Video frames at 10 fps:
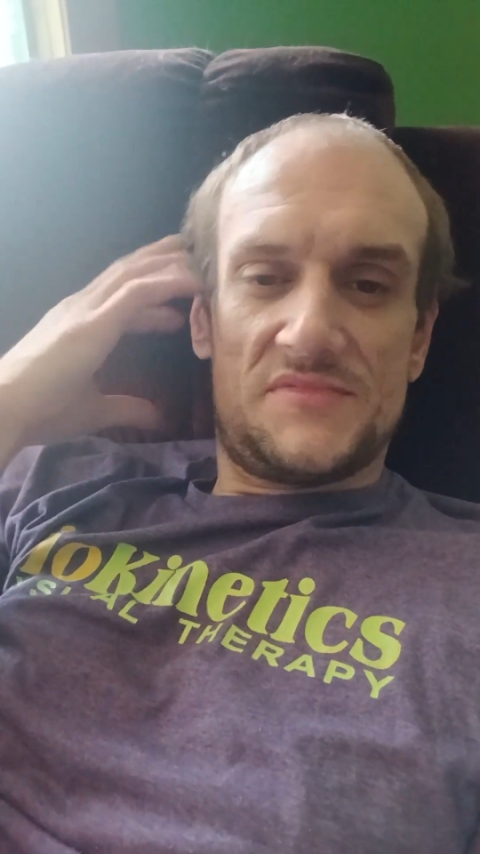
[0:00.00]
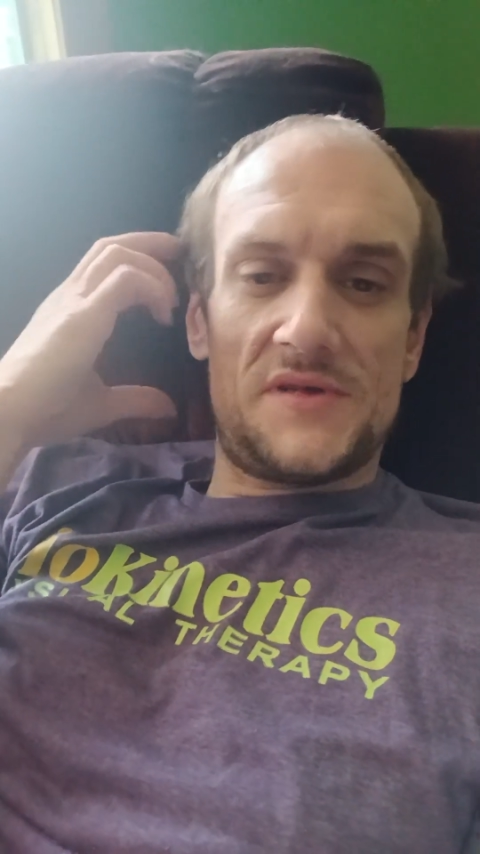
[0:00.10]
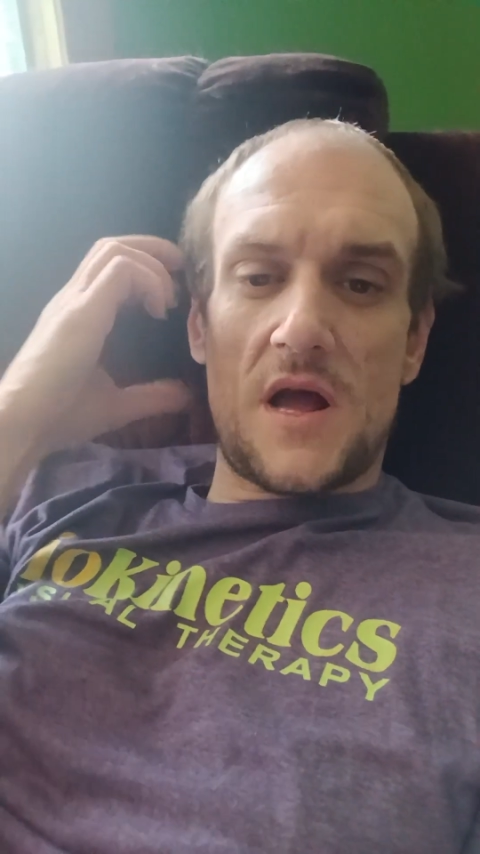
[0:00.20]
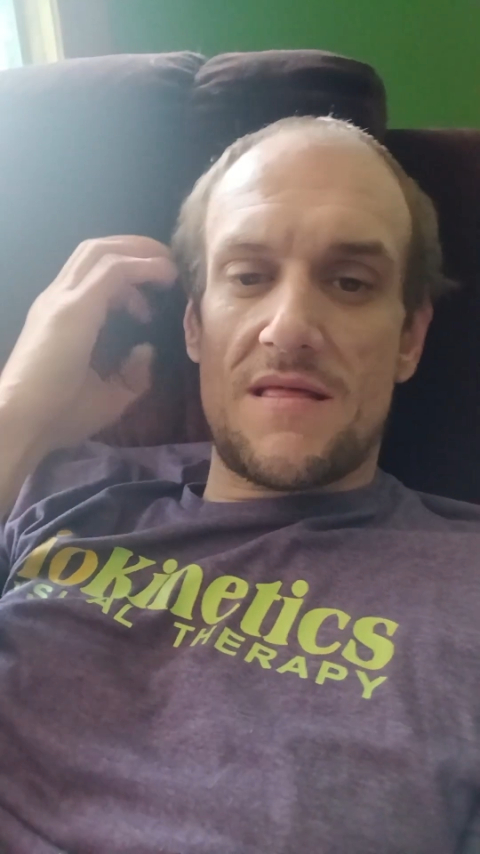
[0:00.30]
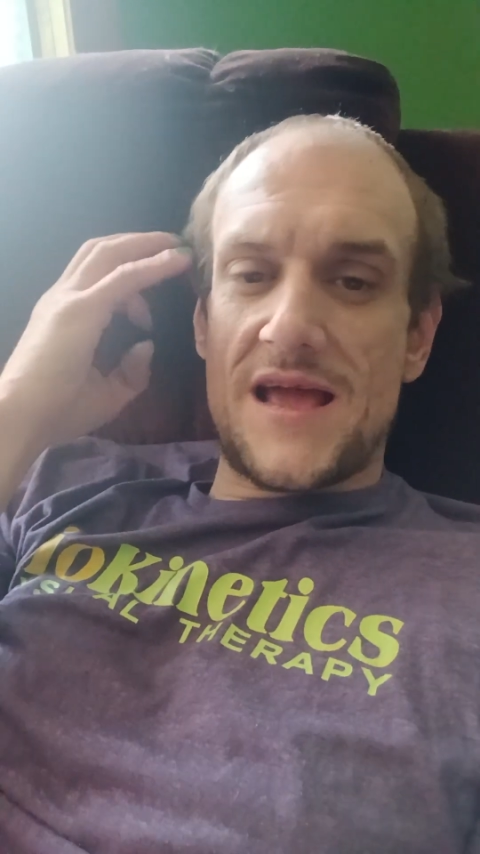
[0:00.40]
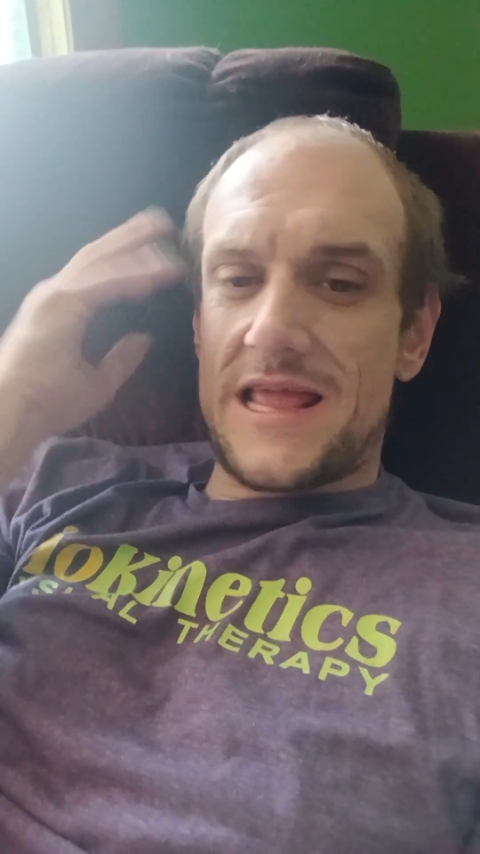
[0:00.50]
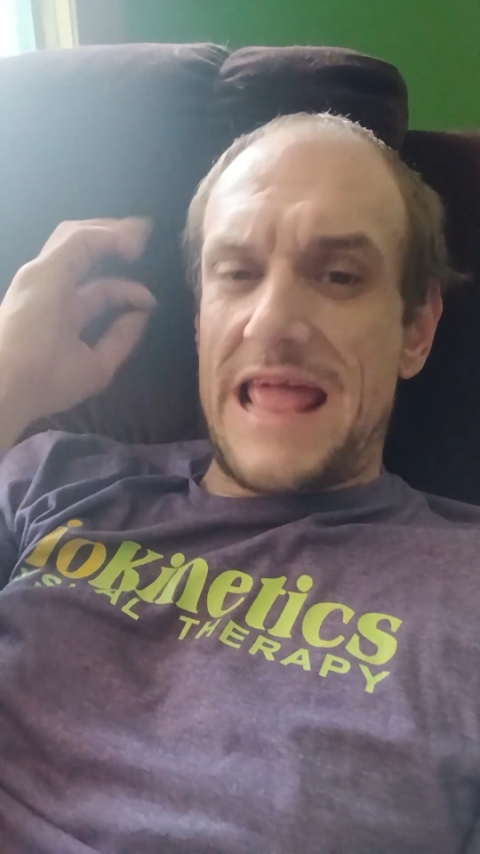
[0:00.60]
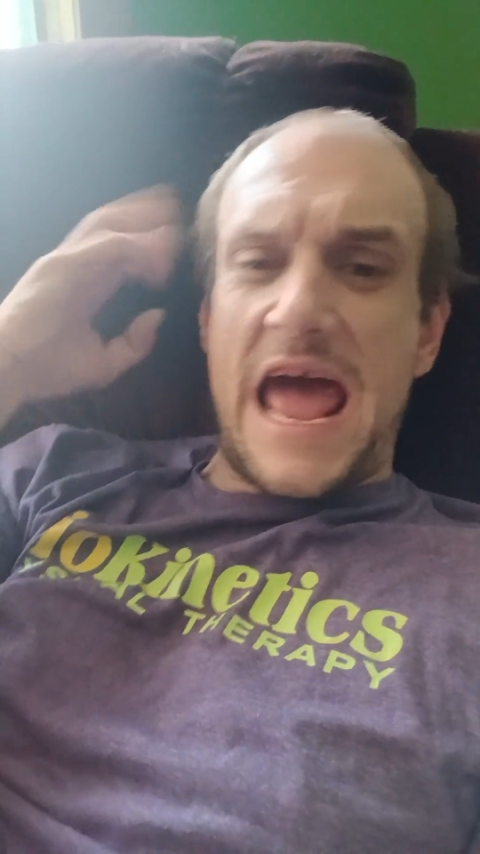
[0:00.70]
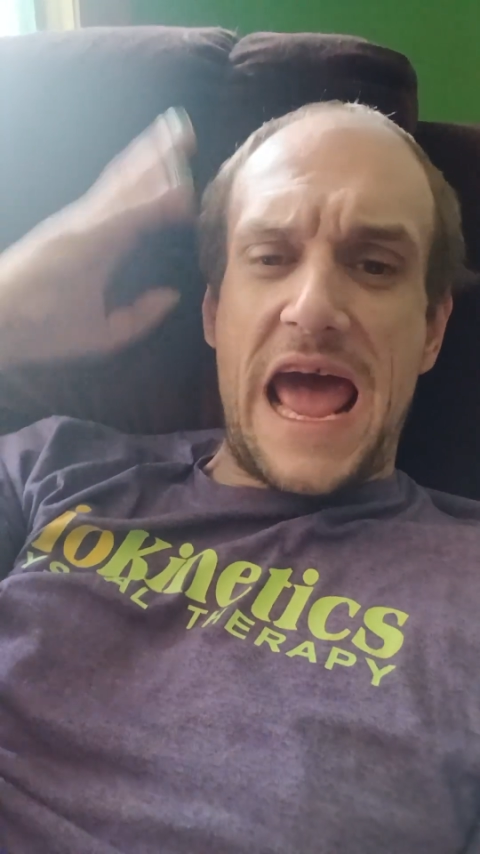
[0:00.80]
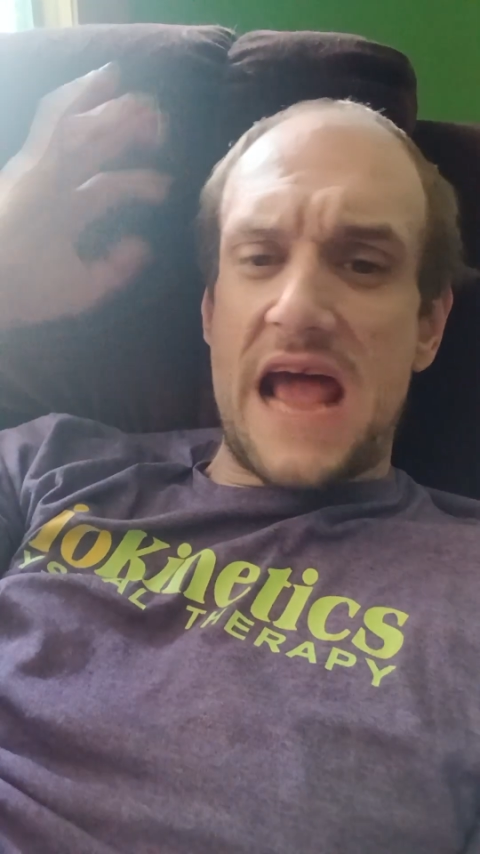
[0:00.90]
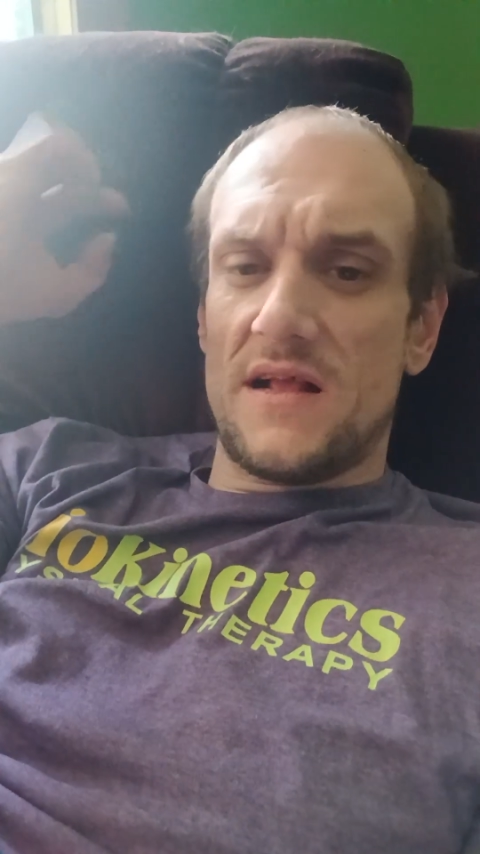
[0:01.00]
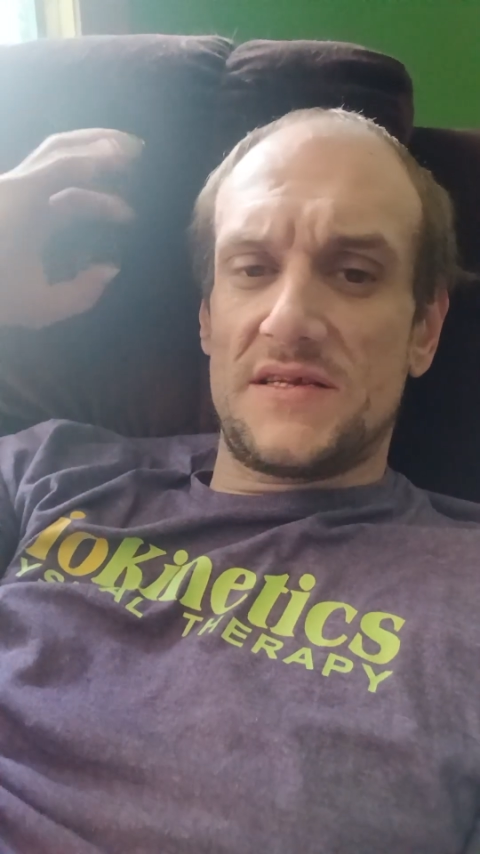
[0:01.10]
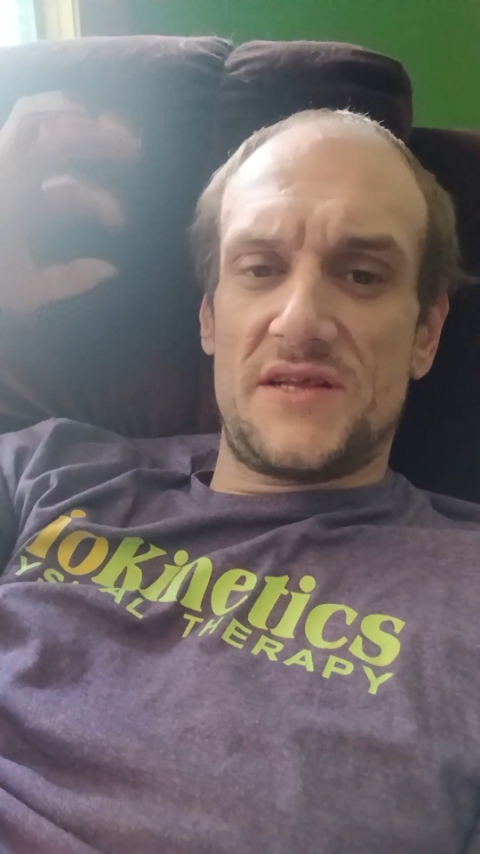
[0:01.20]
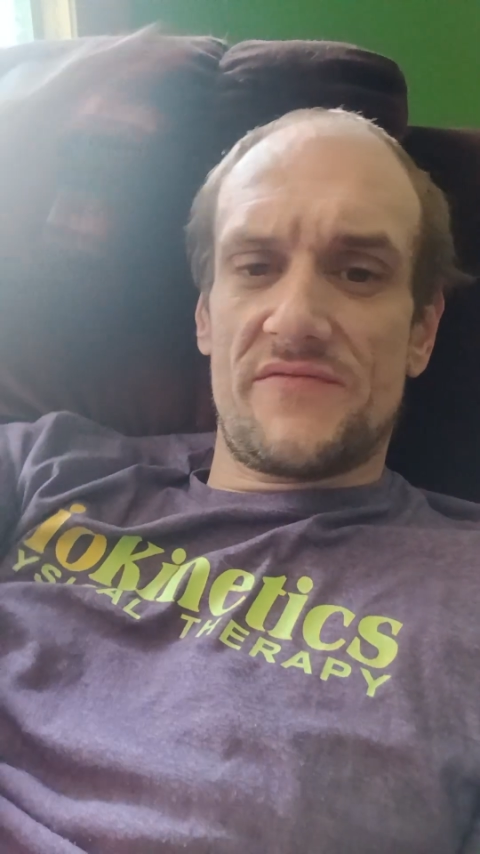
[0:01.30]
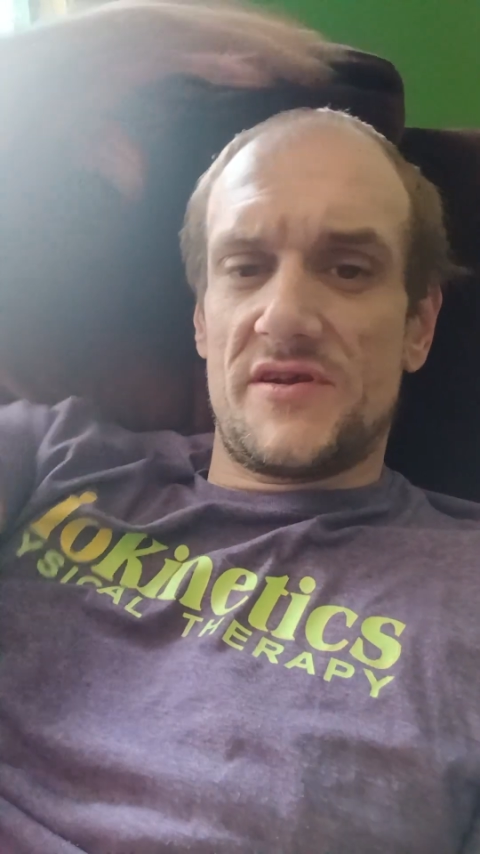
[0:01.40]
It's not like that. It's
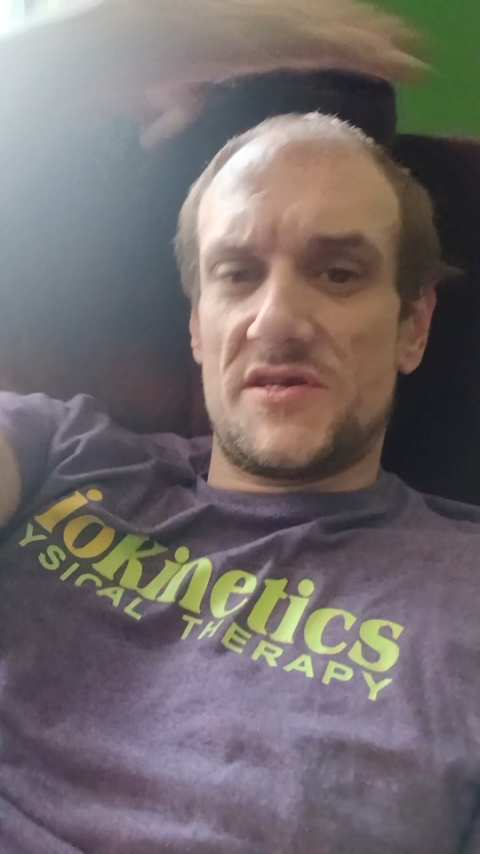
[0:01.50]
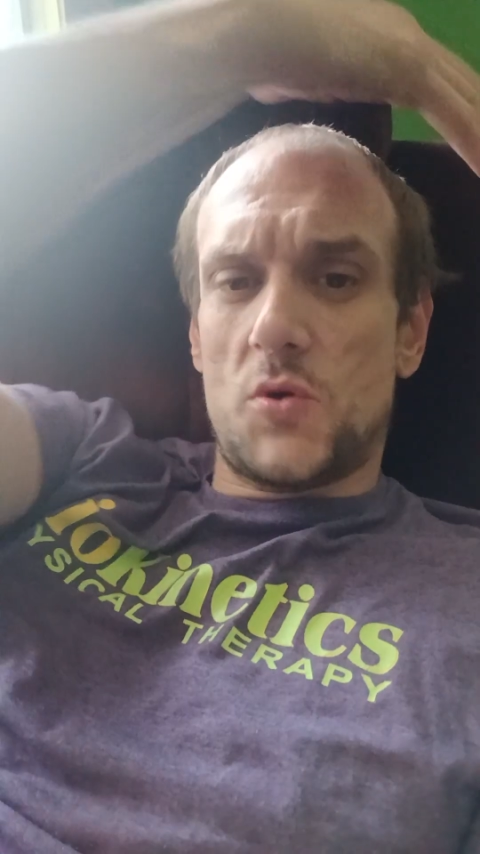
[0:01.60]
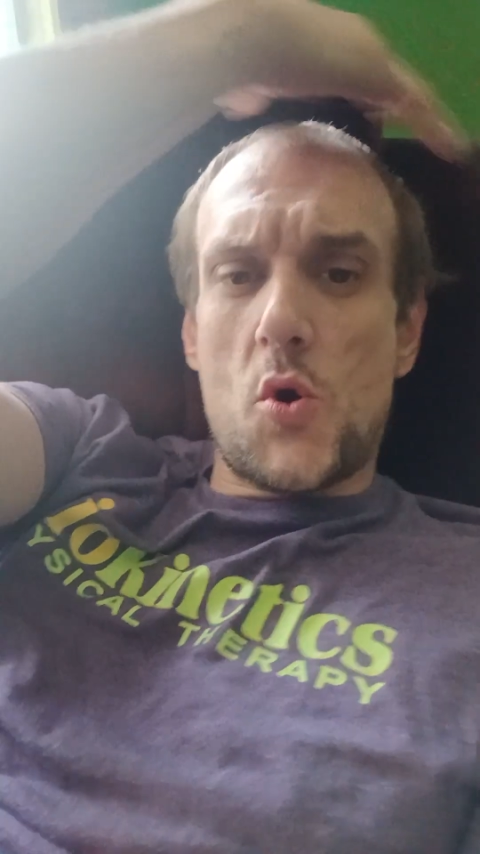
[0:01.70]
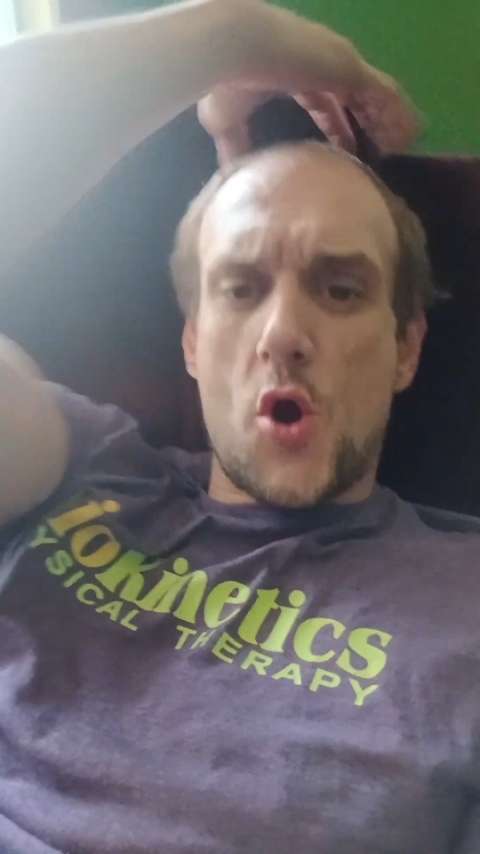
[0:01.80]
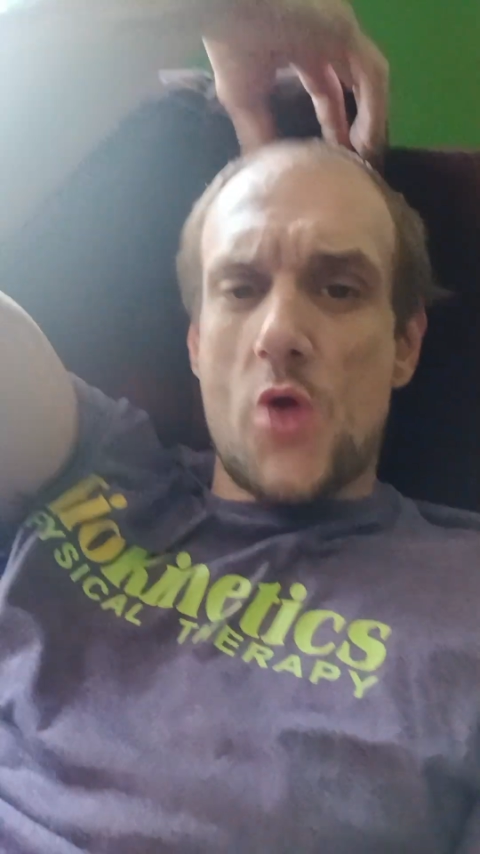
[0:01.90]
a different disorder.